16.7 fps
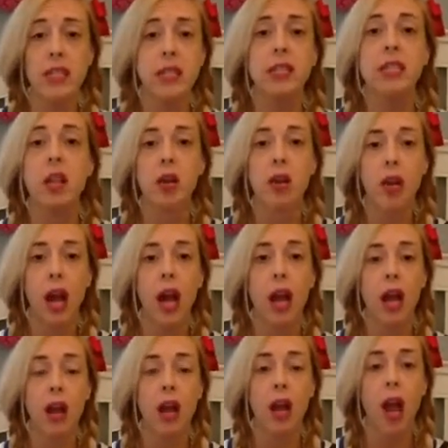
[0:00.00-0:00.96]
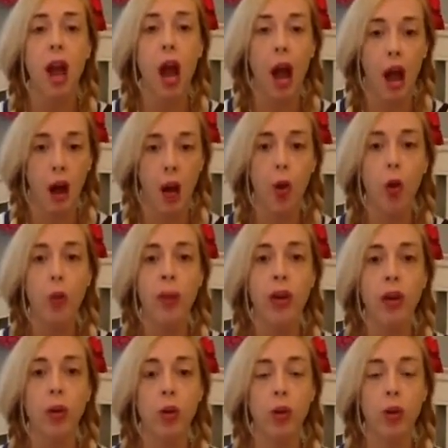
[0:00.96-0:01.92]
dear God, how are we
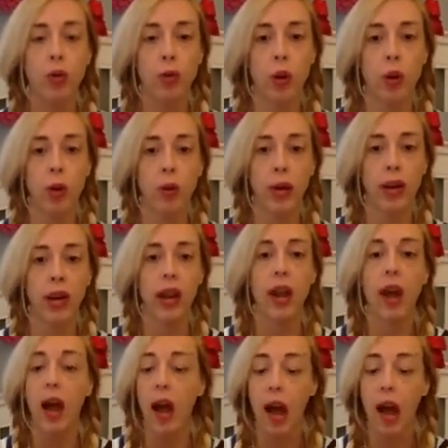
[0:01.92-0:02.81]
in quarter 4 already?